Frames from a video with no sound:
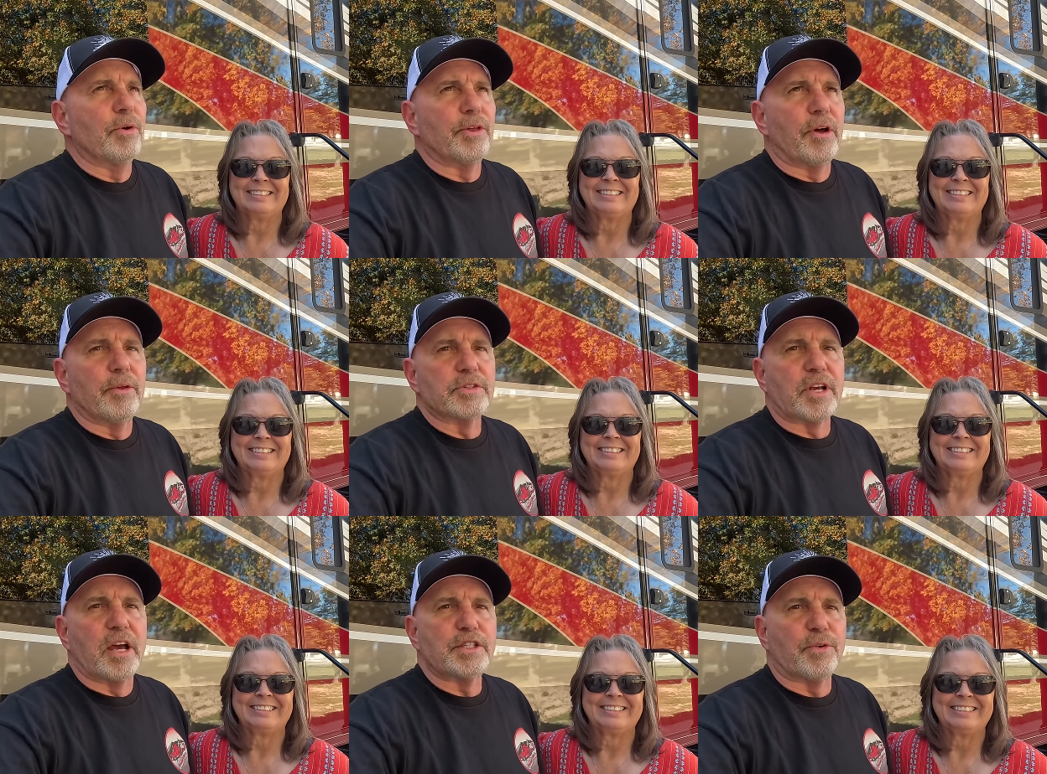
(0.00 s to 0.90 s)
Speaker 1: with all those
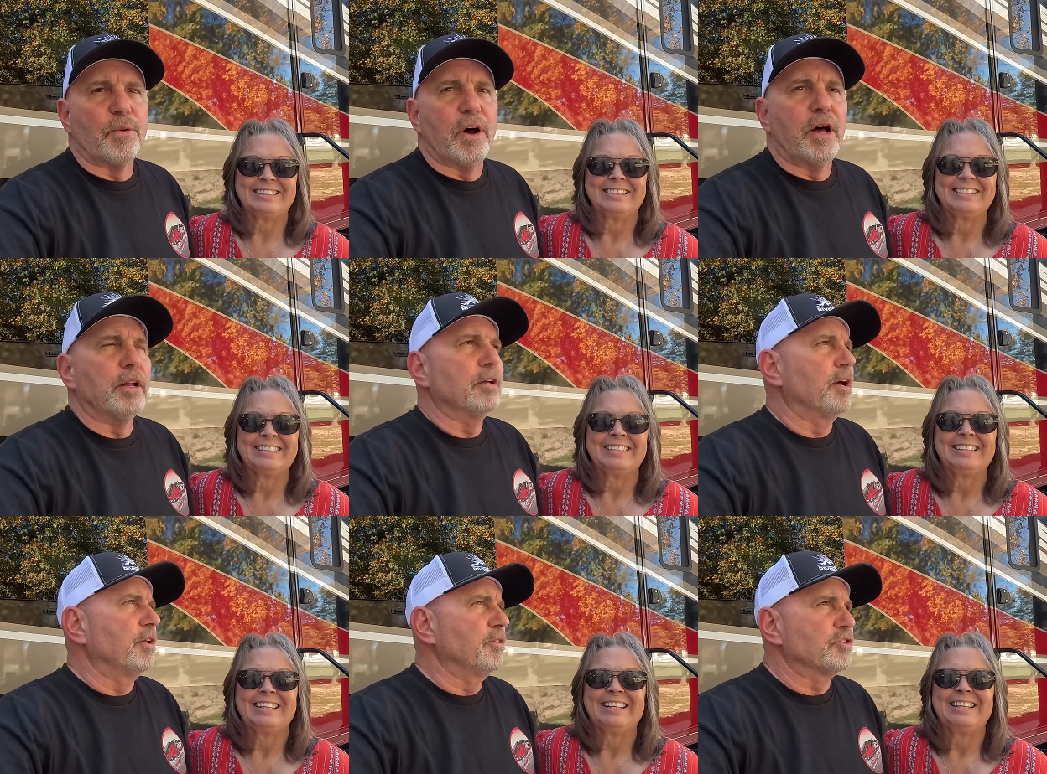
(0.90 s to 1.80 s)
guys for a while.
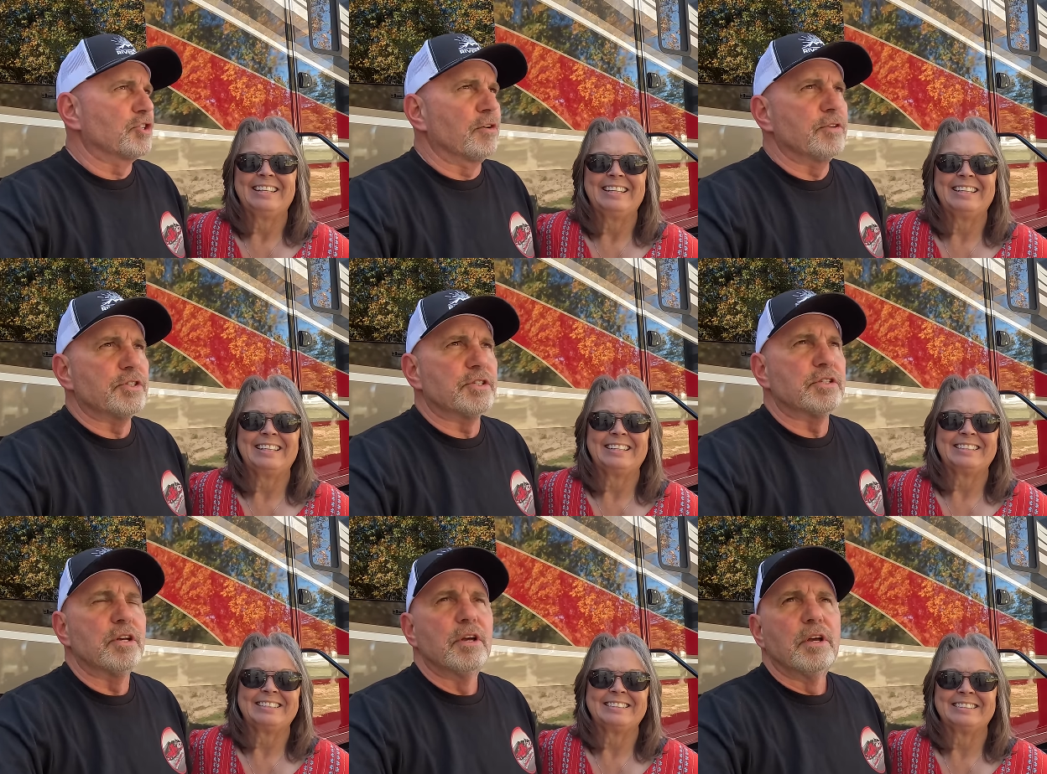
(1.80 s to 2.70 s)
Uh, the
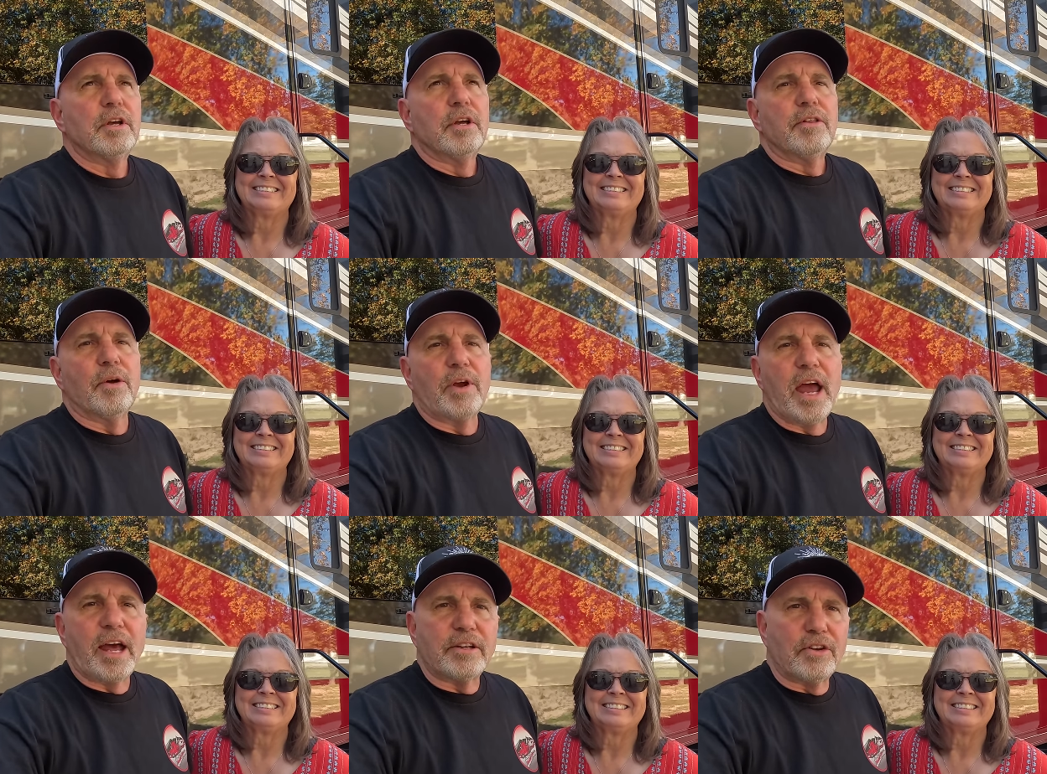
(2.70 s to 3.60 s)
service that we
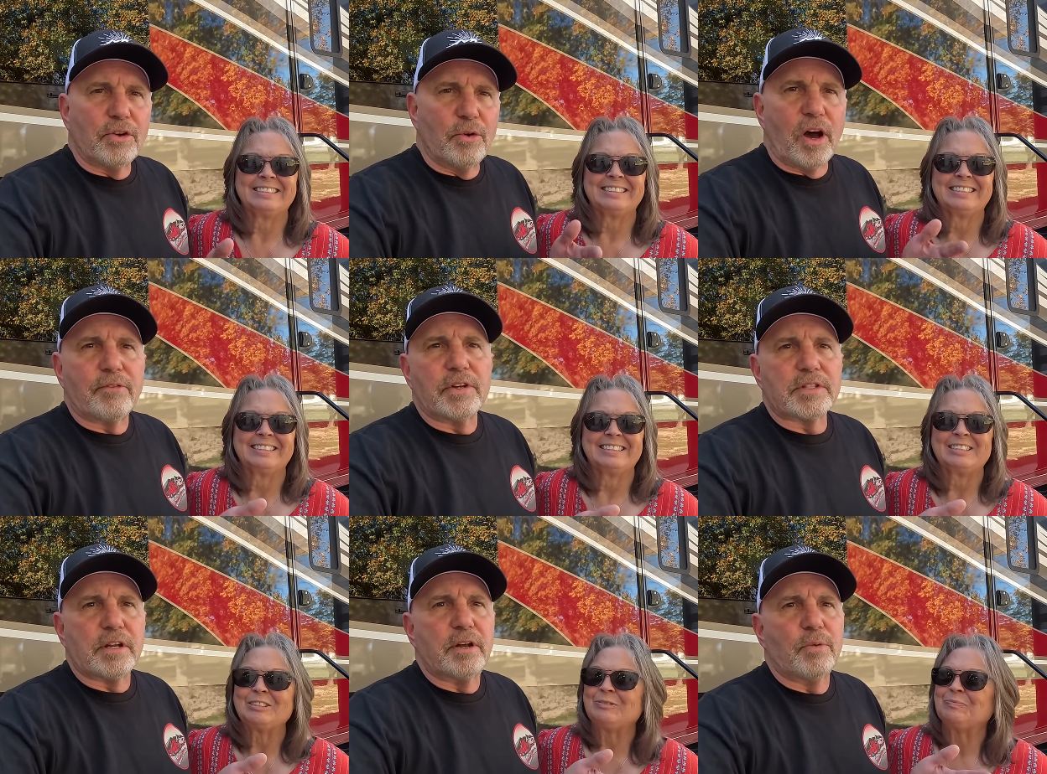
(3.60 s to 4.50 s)
had to do
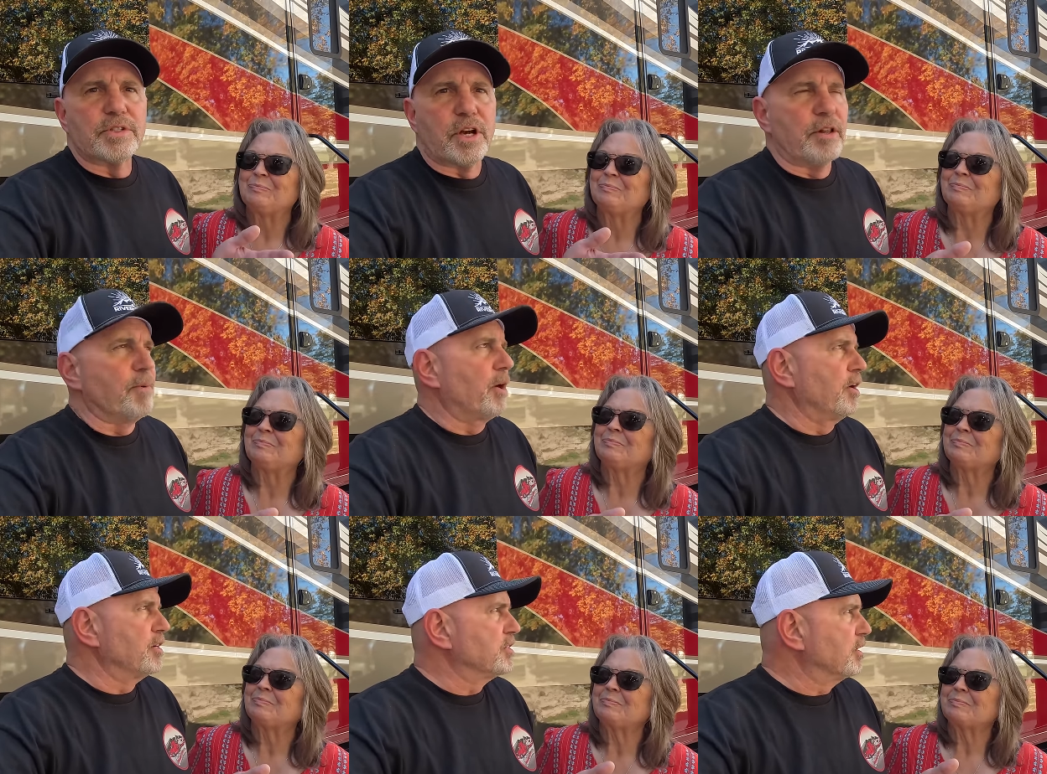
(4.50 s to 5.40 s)
obviously was on the
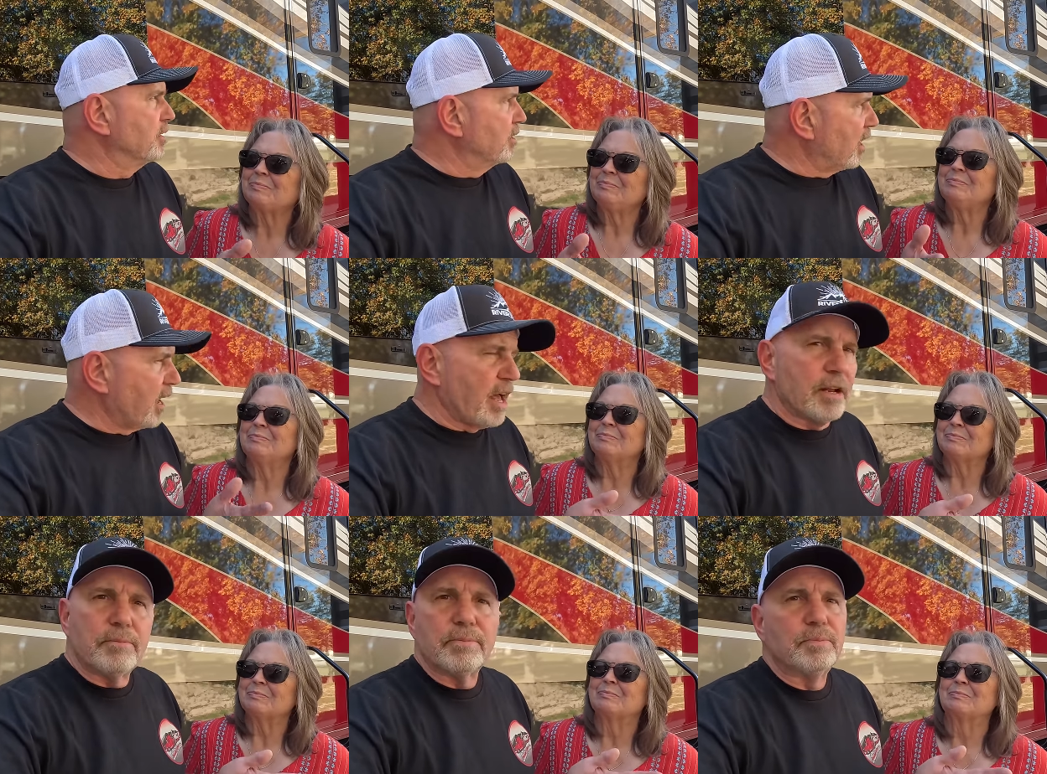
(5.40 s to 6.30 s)
bearings, and I had
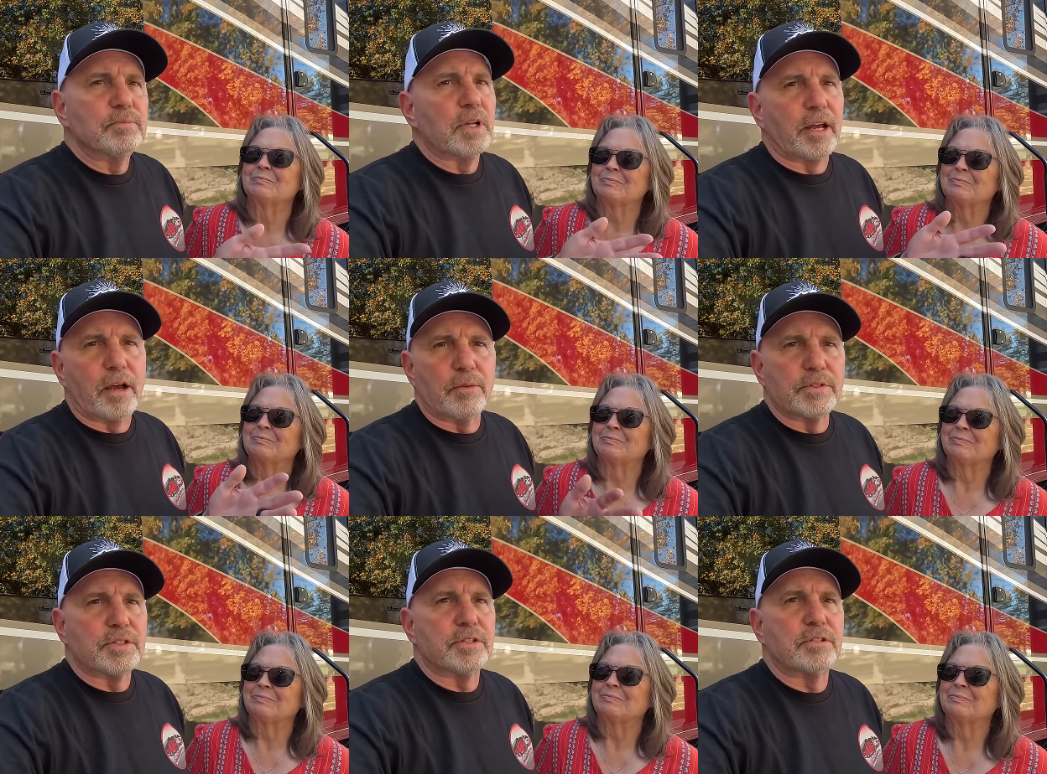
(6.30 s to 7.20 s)
them like I
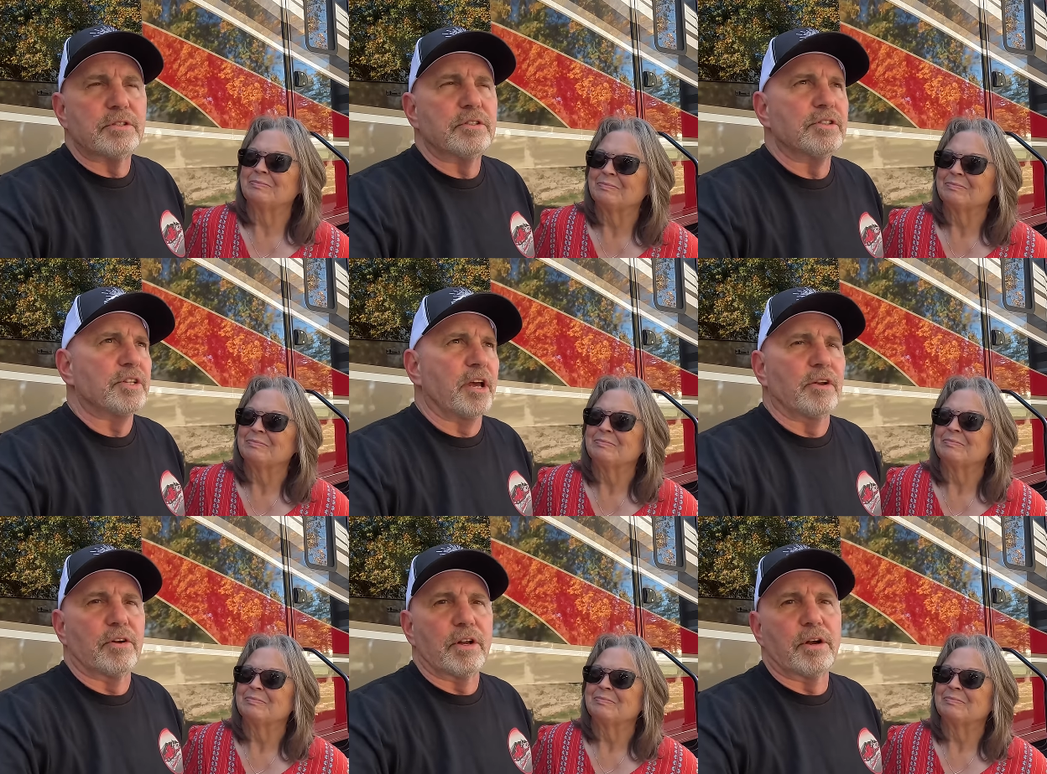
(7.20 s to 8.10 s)
was
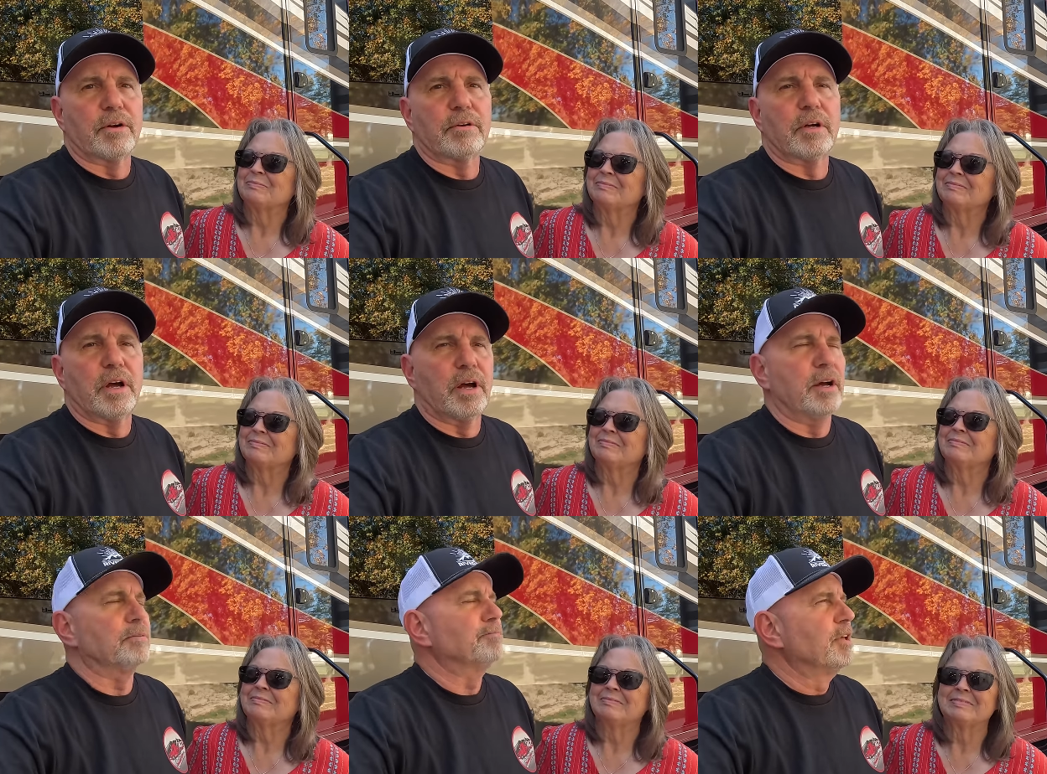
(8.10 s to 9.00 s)
saying earlier.
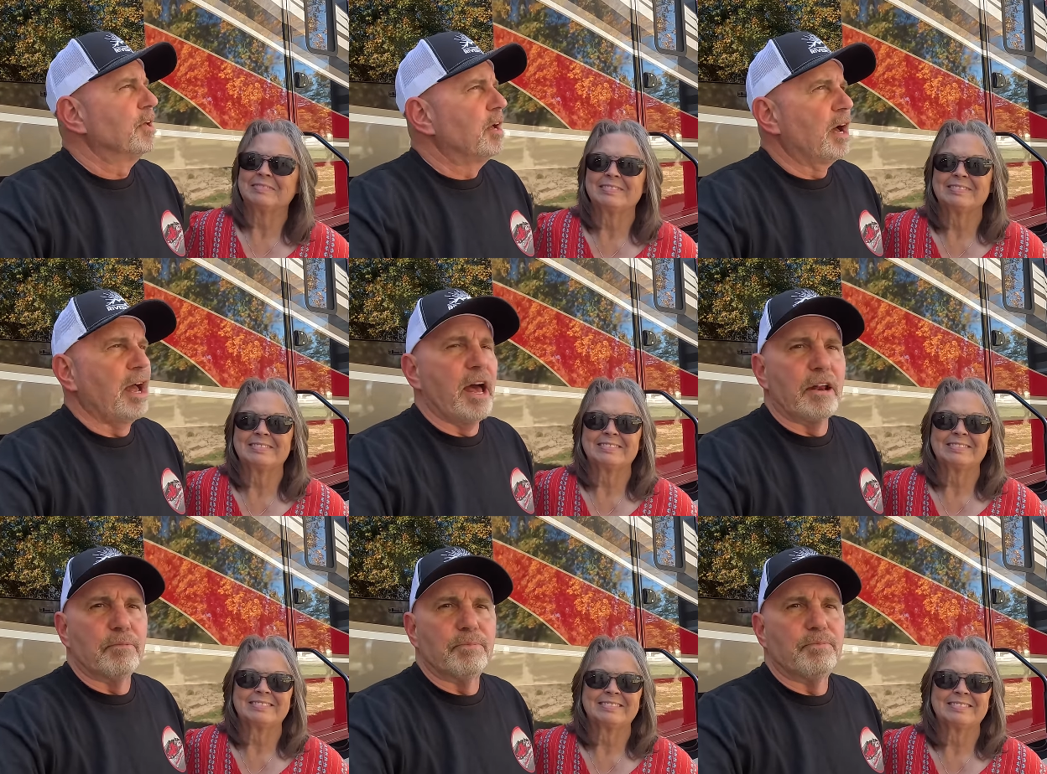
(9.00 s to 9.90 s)
Uh, I had
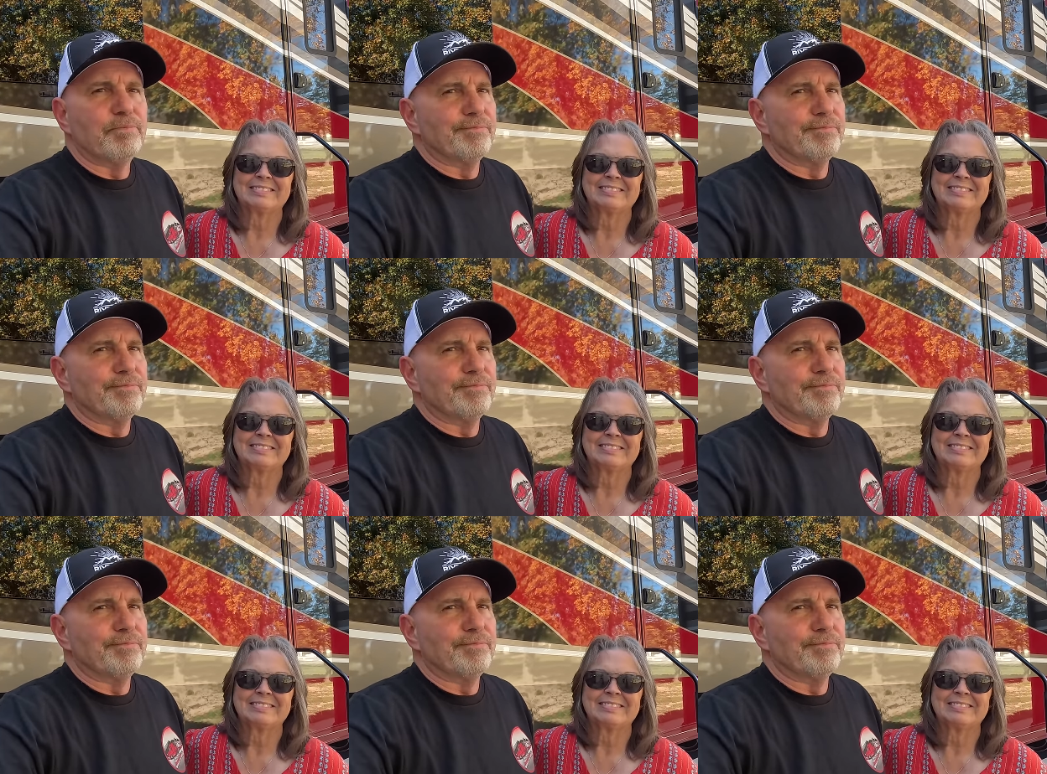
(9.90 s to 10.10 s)
them